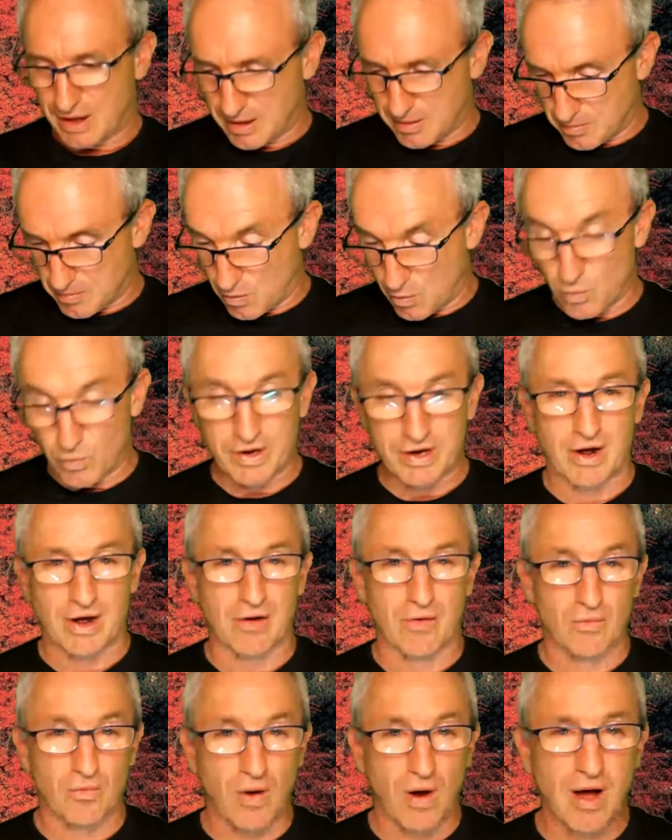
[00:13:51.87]
when I
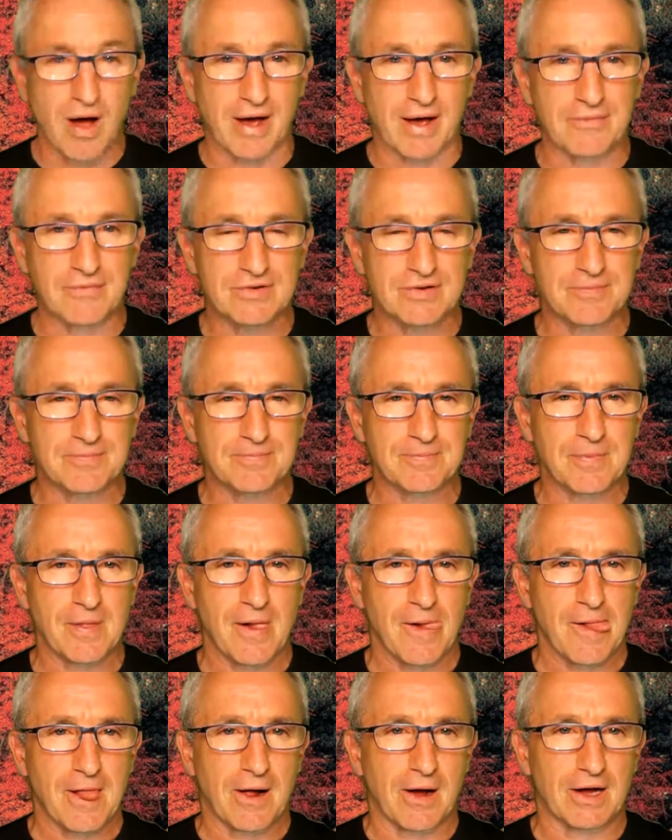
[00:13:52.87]
arrived,
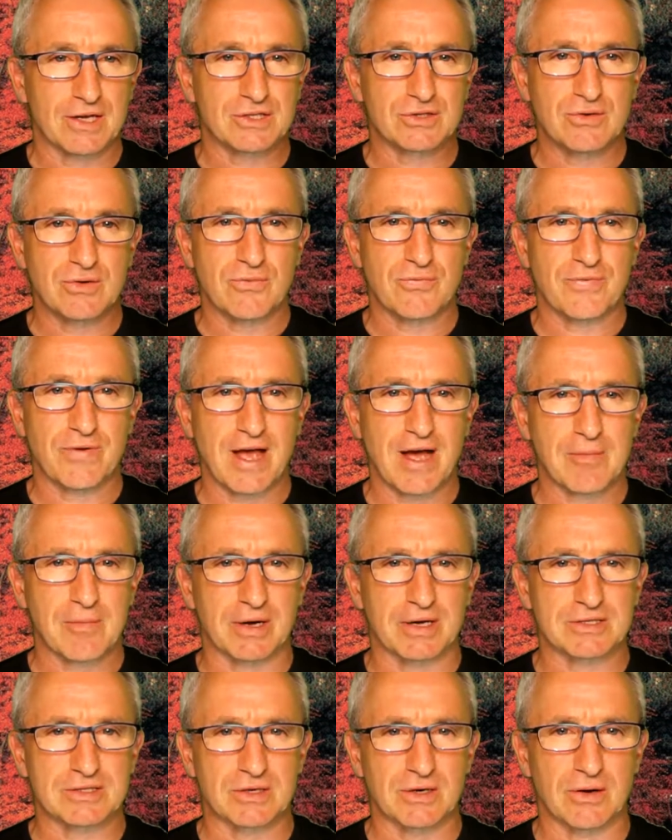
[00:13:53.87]
I soon found
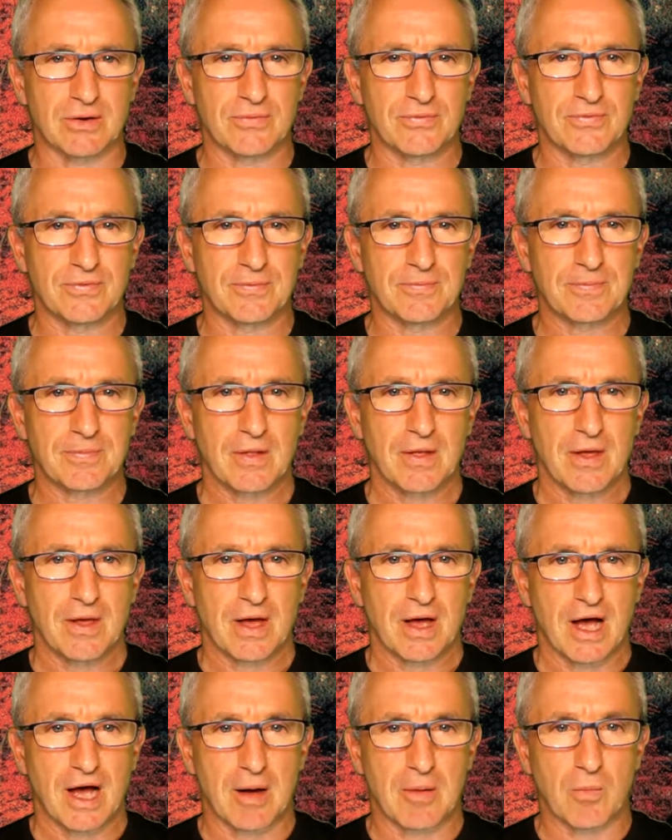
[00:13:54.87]
myself
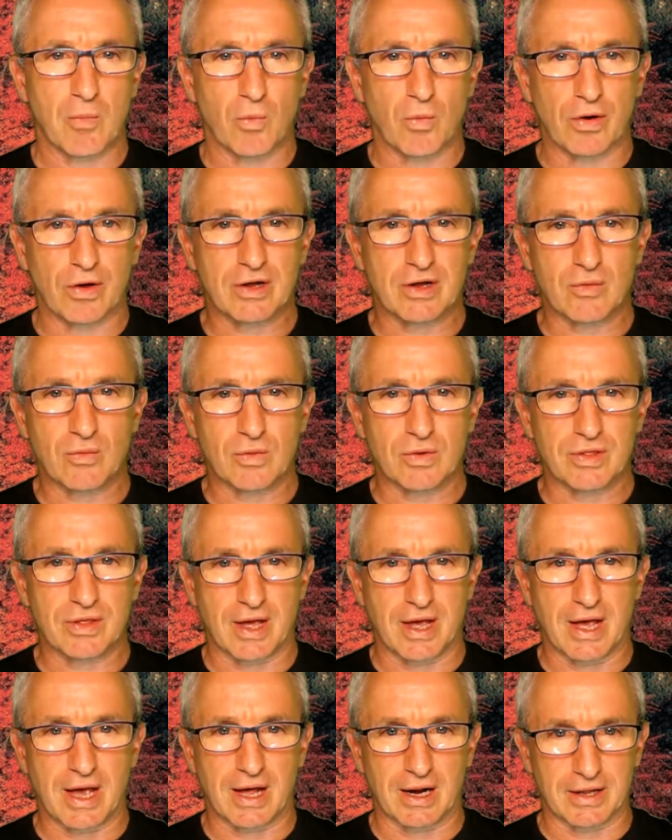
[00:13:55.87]
working with
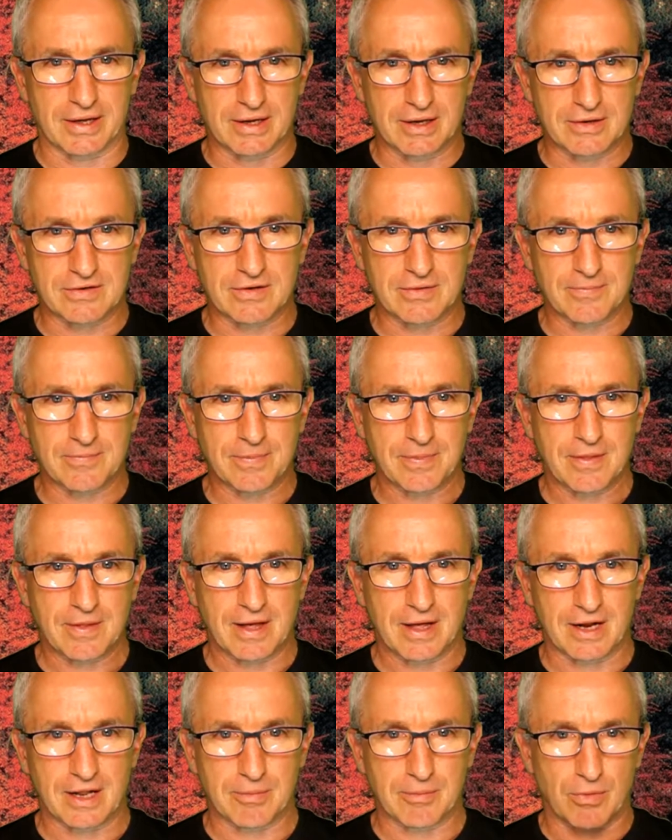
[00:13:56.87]
Elliot
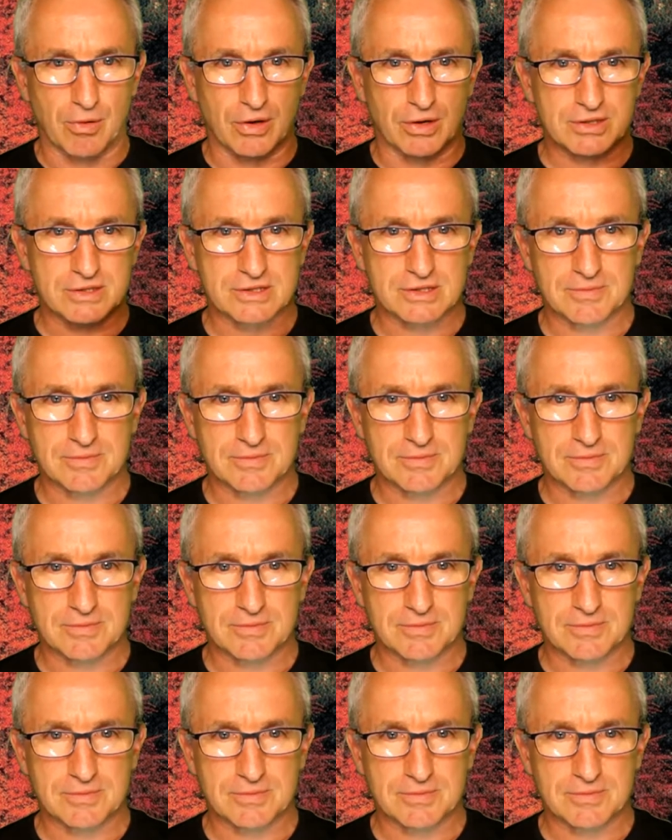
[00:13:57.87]
Moss,